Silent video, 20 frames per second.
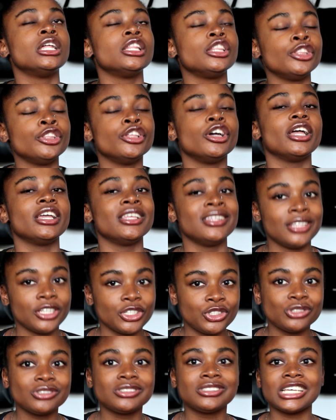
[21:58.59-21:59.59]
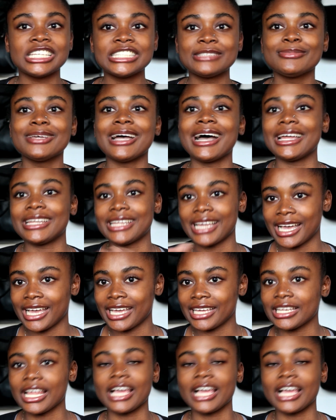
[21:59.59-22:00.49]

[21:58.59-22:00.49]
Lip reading: the initial assessment, I died.